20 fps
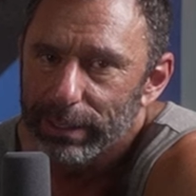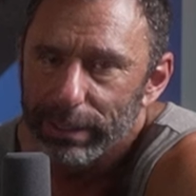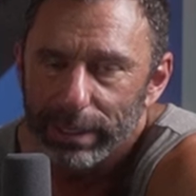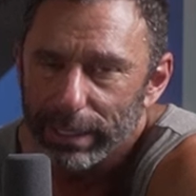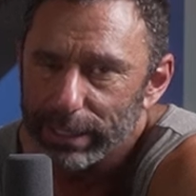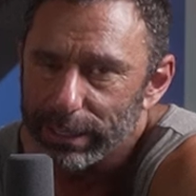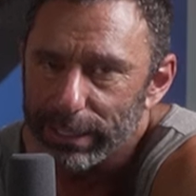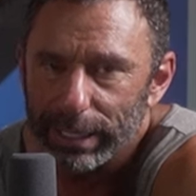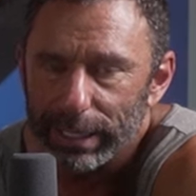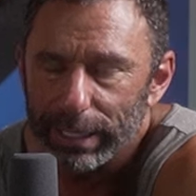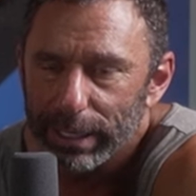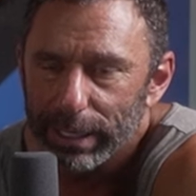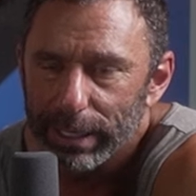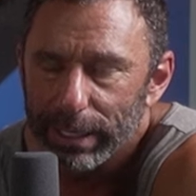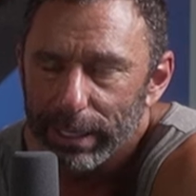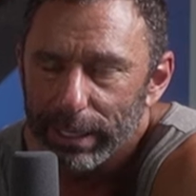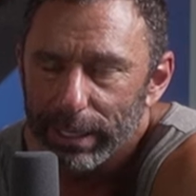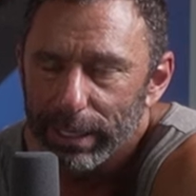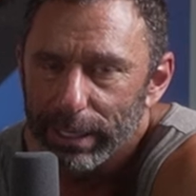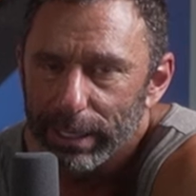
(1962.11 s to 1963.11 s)
That's it.
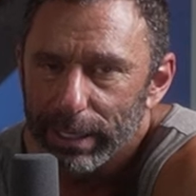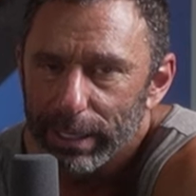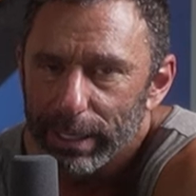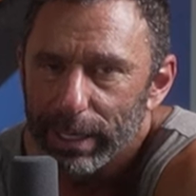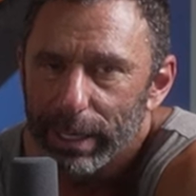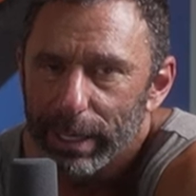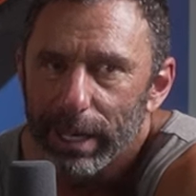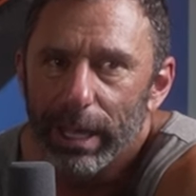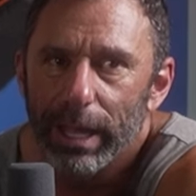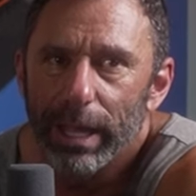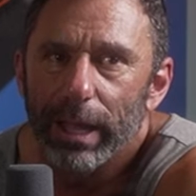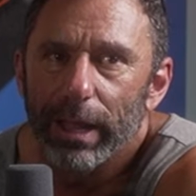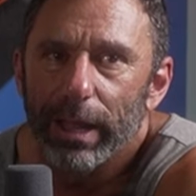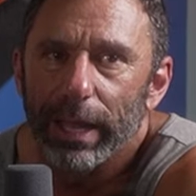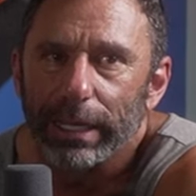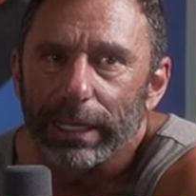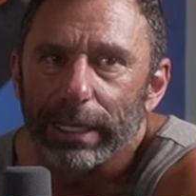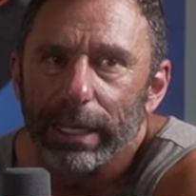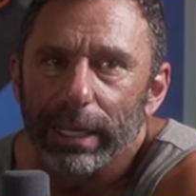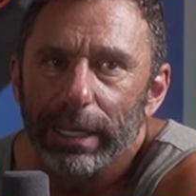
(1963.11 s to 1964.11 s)

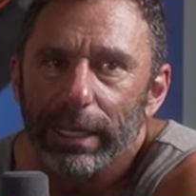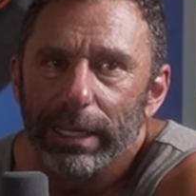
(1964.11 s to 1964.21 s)
Like,